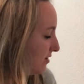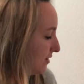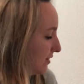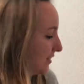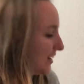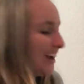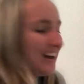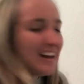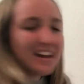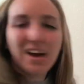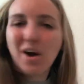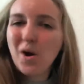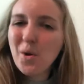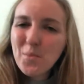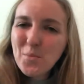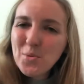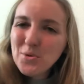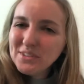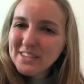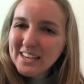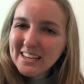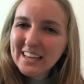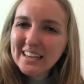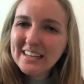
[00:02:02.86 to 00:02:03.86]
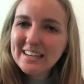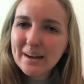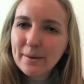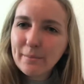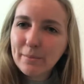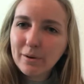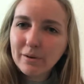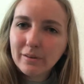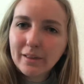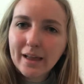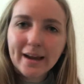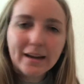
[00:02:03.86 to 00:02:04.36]
kind of almost like a
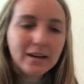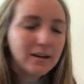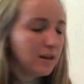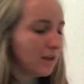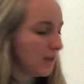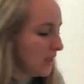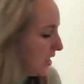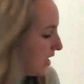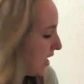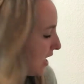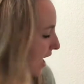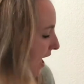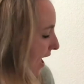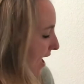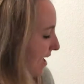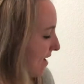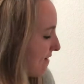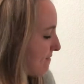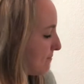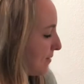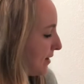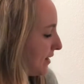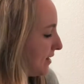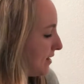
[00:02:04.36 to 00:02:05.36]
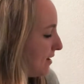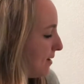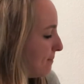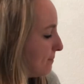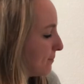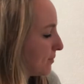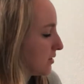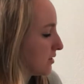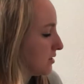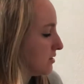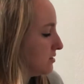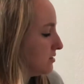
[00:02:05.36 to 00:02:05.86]
number line. I have my
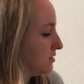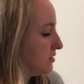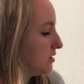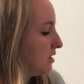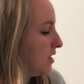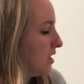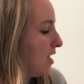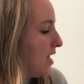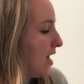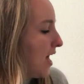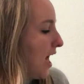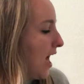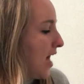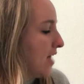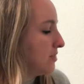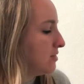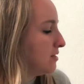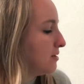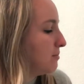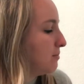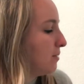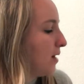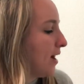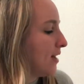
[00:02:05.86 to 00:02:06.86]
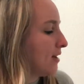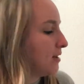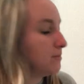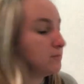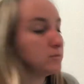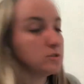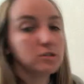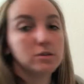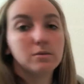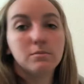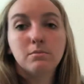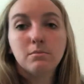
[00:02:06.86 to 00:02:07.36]
numbers at the bottom
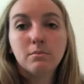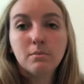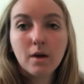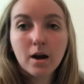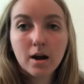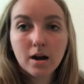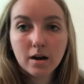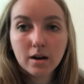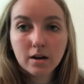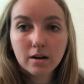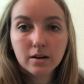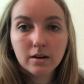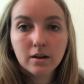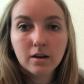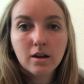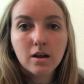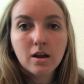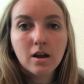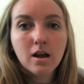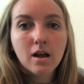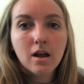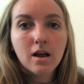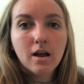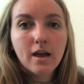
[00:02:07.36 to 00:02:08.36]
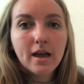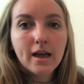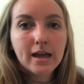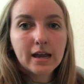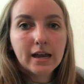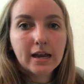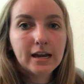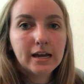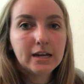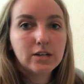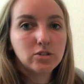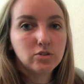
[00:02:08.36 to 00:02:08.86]
to mark
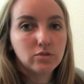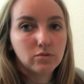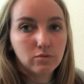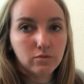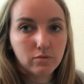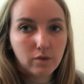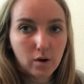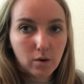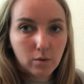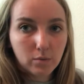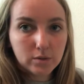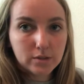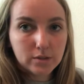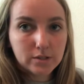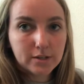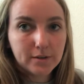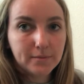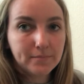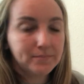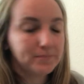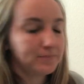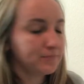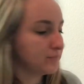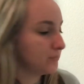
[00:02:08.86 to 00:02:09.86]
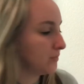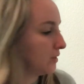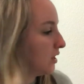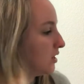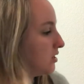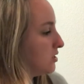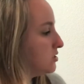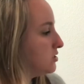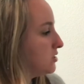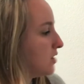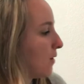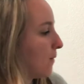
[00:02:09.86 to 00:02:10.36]
each vote.
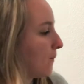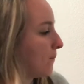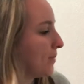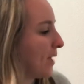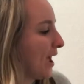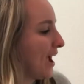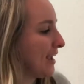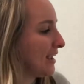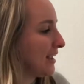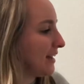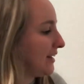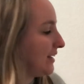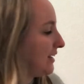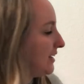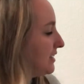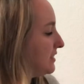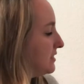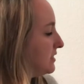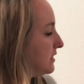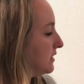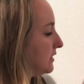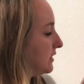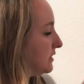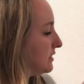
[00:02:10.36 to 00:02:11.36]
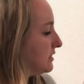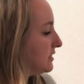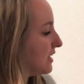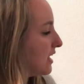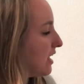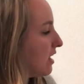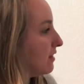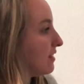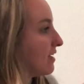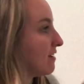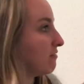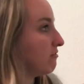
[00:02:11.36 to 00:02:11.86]
So I can easily
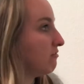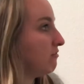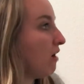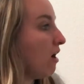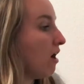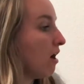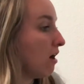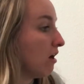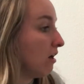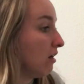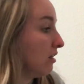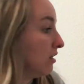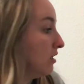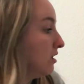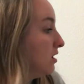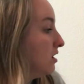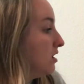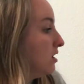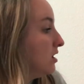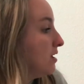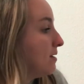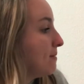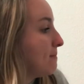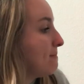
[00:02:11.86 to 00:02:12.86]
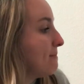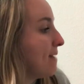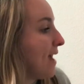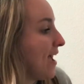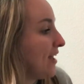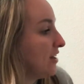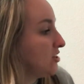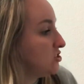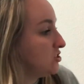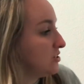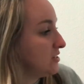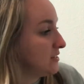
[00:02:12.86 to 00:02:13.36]
tell that fall
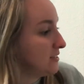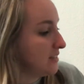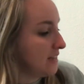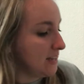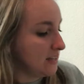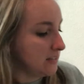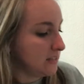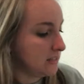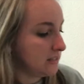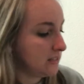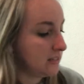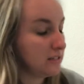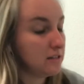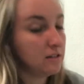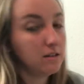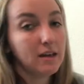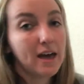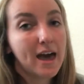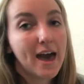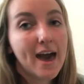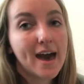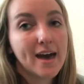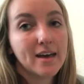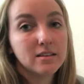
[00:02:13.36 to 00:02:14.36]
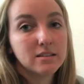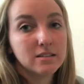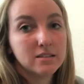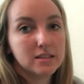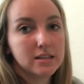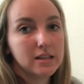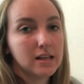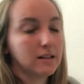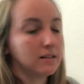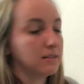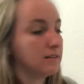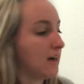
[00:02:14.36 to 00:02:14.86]
matches and still has
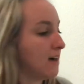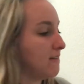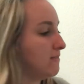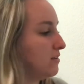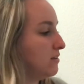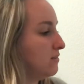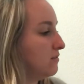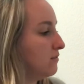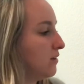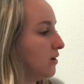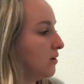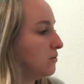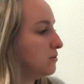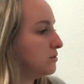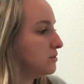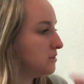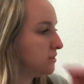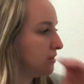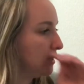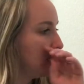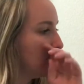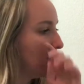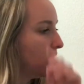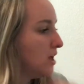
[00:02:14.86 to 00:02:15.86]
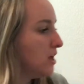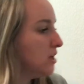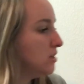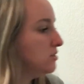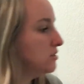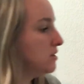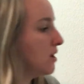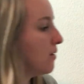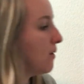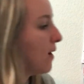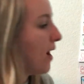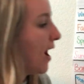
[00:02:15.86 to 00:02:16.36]
the 11 votes.
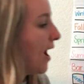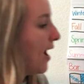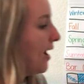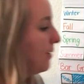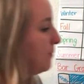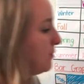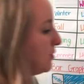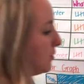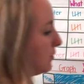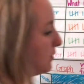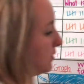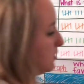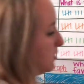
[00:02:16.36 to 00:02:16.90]
So I'm going